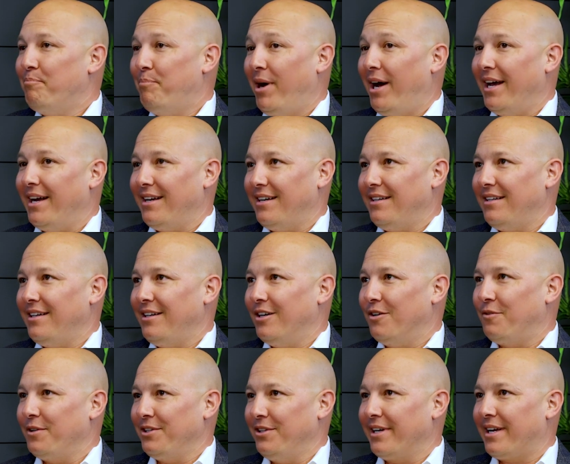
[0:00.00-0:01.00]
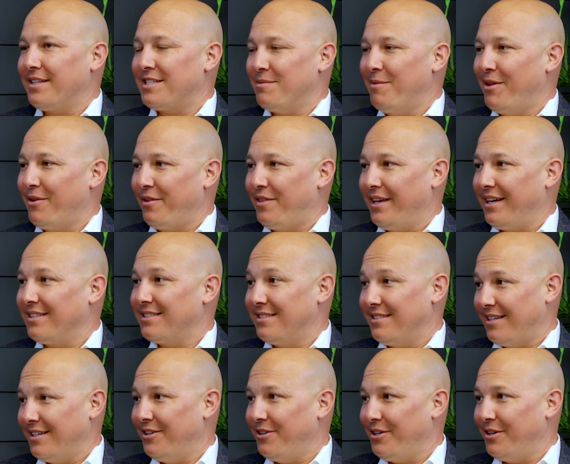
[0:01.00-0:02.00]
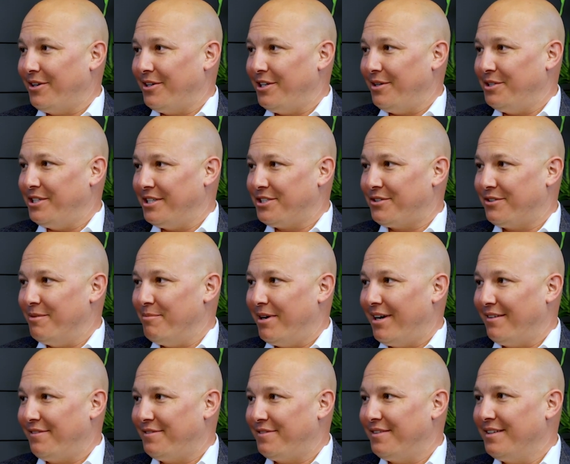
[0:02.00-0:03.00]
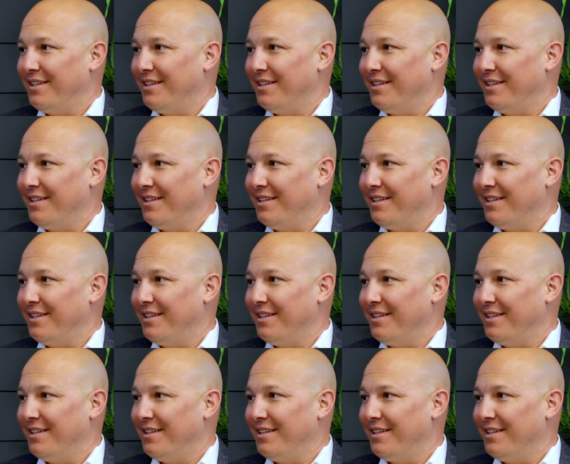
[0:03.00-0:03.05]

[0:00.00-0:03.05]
But, if we look at some other things, since I know you're a huge history buff.